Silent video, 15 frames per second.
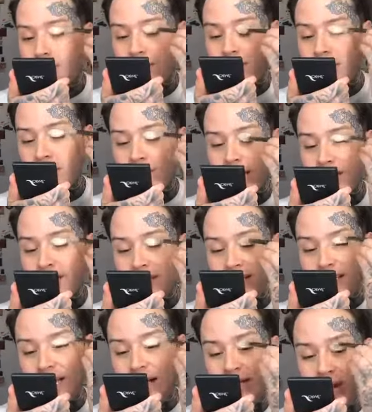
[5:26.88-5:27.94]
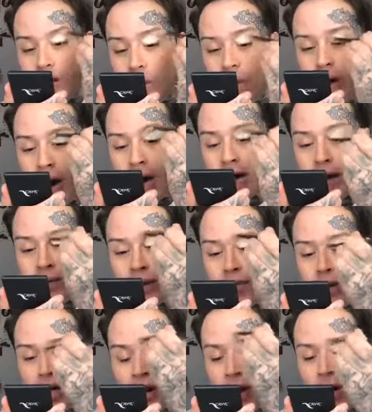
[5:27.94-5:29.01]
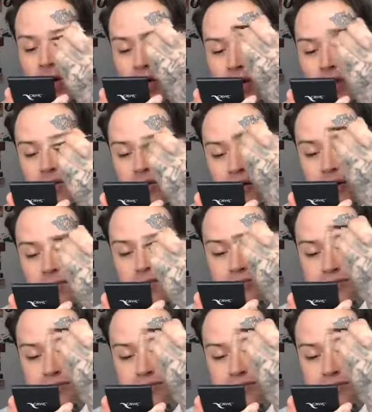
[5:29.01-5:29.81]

So this is Kemetaquan. I'm gonna put it all over.